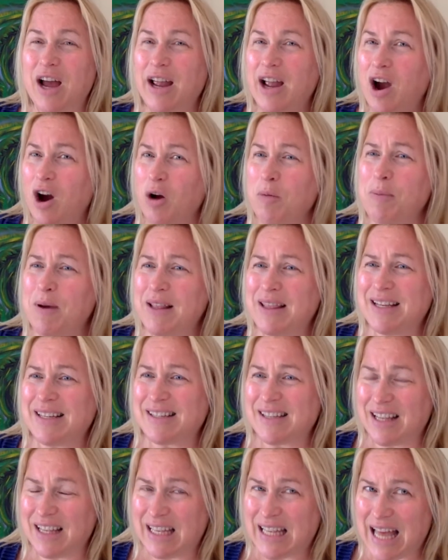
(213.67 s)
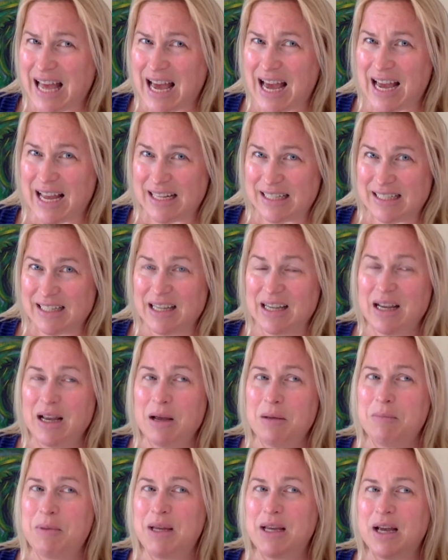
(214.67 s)
harp on this a lot,
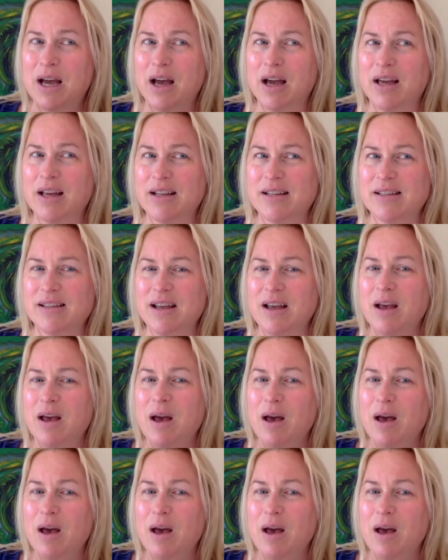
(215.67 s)
because